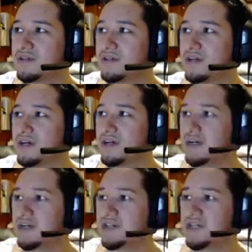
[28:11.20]

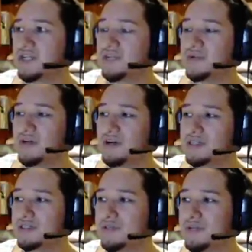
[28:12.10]
kind of try to keep your
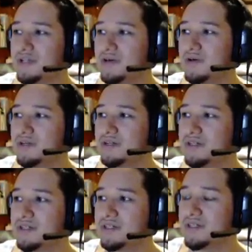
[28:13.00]
costs a little bit lower
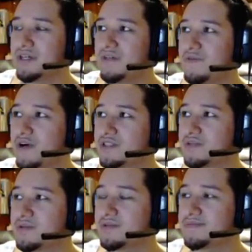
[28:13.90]
if
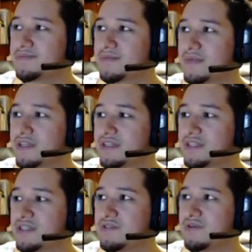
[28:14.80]
possible, because
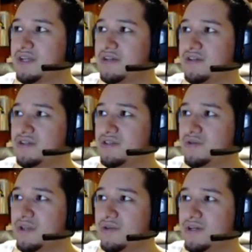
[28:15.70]
this is right here using
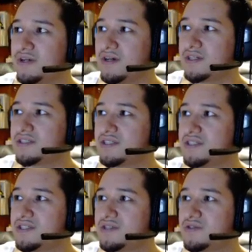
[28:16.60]
23 costs, this
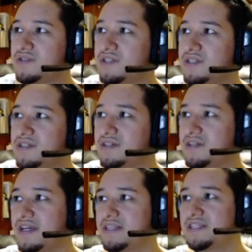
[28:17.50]
is using
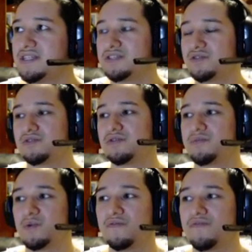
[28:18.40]
18, so it's only
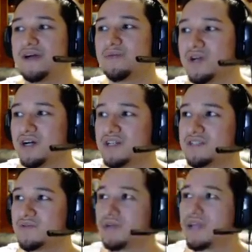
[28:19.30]
5 more costs
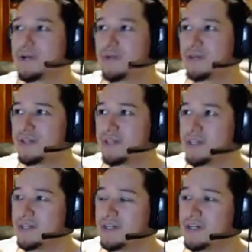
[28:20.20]
for a lot more
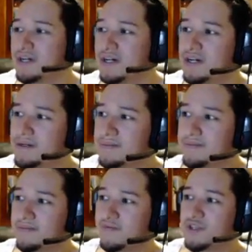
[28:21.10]

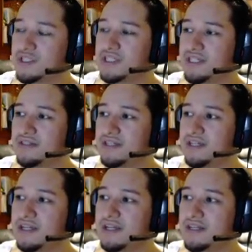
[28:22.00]

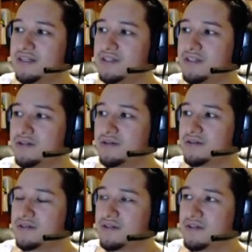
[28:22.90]
versatility, and you know,
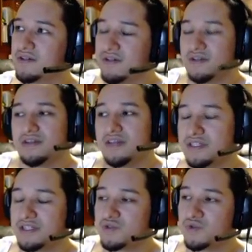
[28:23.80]
that's
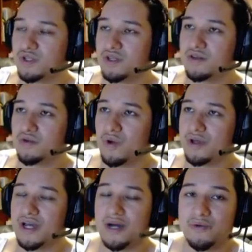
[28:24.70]
just the way
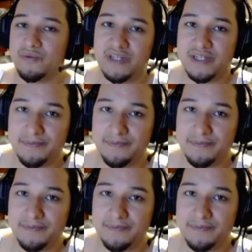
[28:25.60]
I would play it.